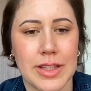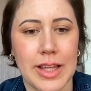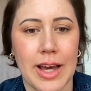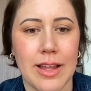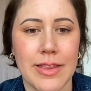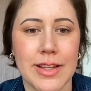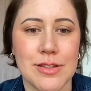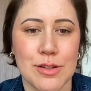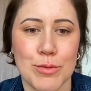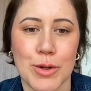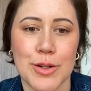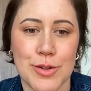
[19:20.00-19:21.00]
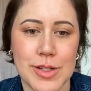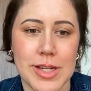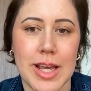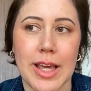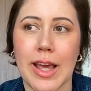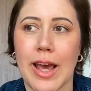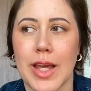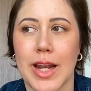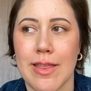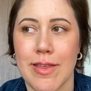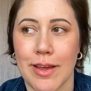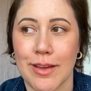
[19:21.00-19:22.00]
Yeah, that's super interesting. And
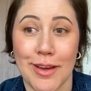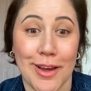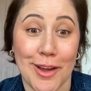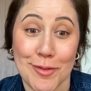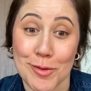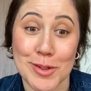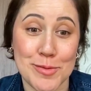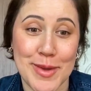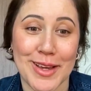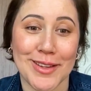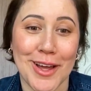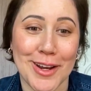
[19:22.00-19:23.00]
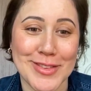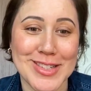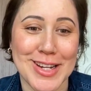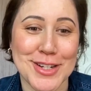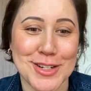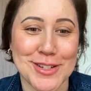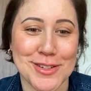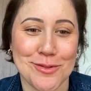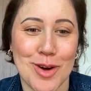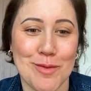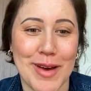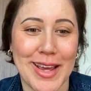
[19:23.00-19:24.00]
I think everyone's paying a lot of attention to
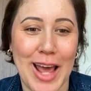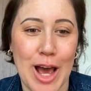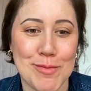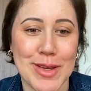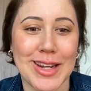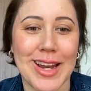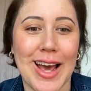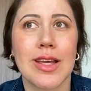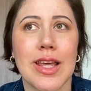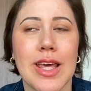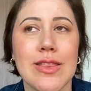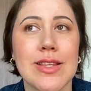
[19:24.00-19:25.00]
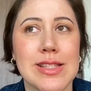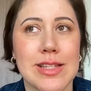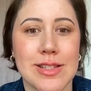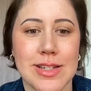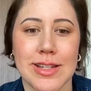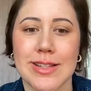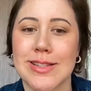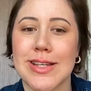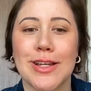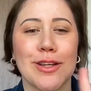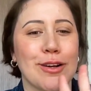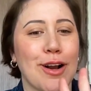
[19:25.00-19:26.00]
what might happen. In this instance,
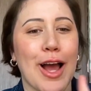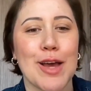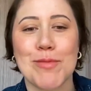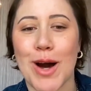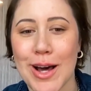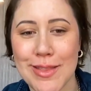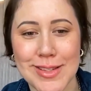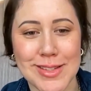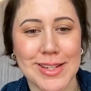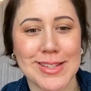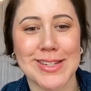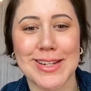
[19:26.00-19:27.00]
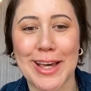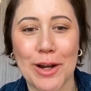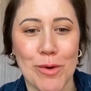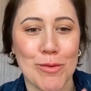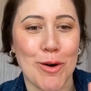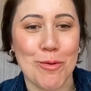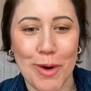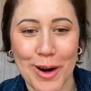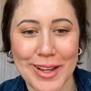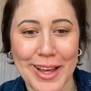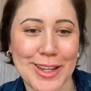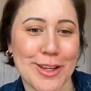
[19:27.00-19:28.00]
in your hypothesis, and again, we won't
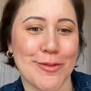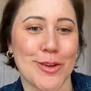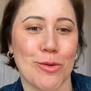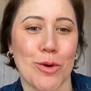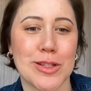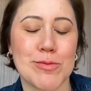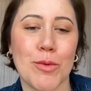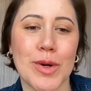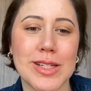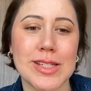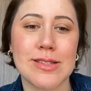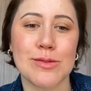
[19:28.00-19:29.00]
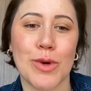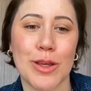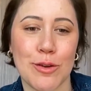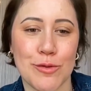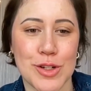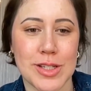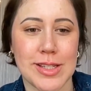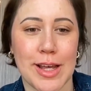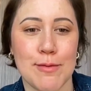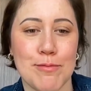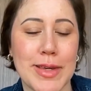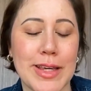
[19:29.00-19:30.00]
mark any of your words, but what does what you've just
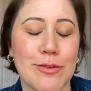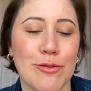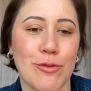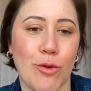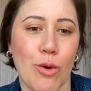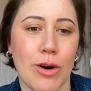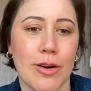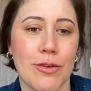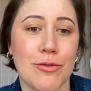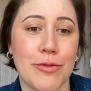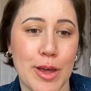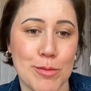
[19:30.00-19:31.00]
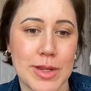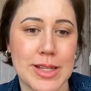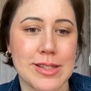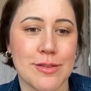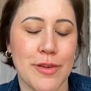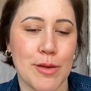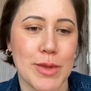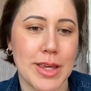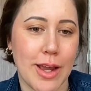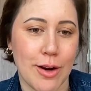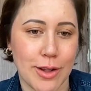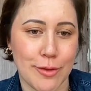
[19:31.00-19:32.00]
said mean for families and family
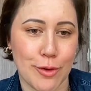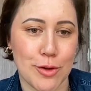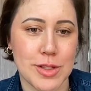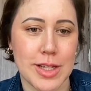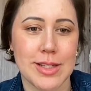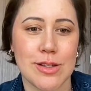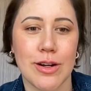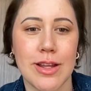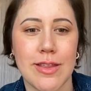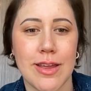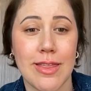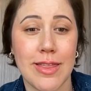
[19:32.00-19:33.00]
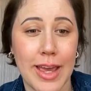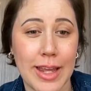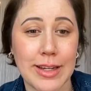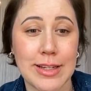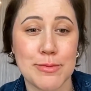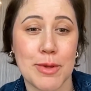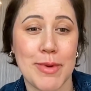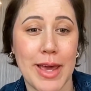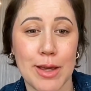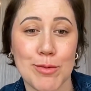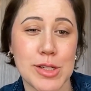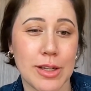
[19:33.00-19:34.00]
caregivers? Like, is there anything they need to be
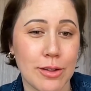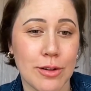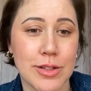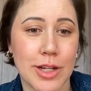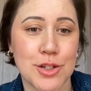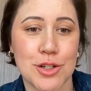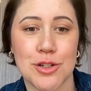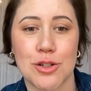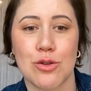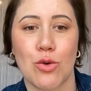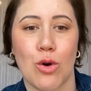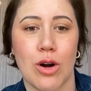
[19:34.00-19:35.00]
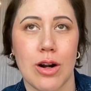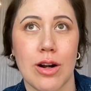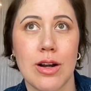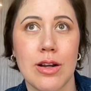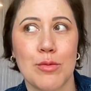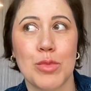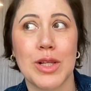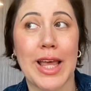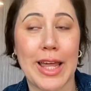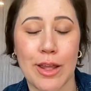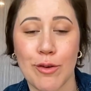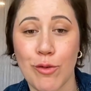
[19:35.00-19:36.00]
paying particular attention to or
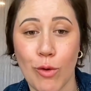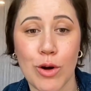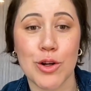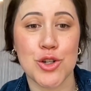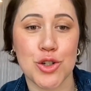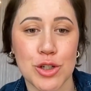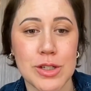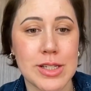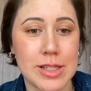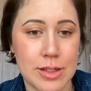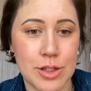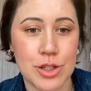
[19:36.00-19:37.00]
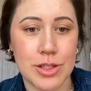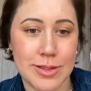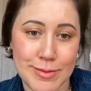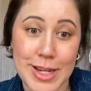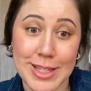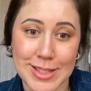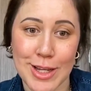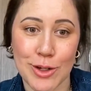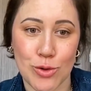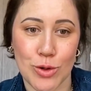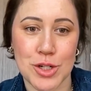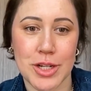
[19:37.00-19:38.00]
planning for? Should states like
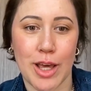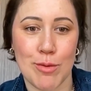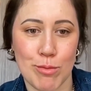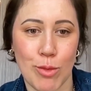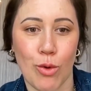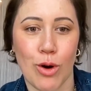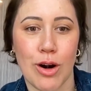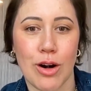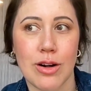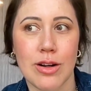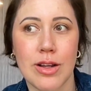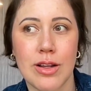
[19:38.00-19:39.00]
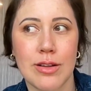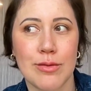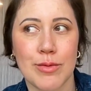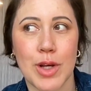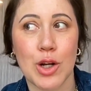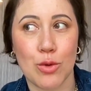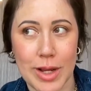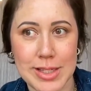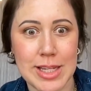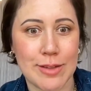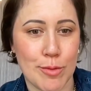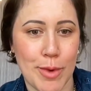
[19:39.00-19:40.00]
Georgia get more
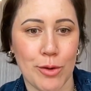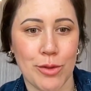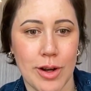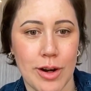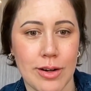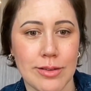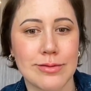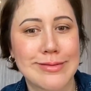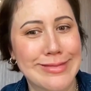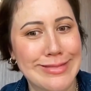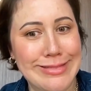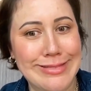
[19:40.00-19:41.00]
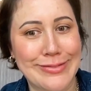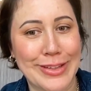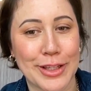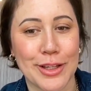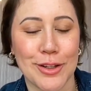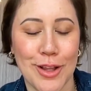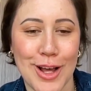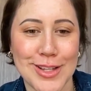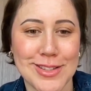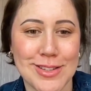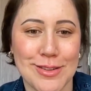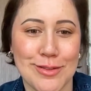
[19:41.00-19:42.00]
aggressive about their filial
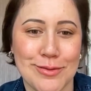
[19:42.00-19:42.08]
laws?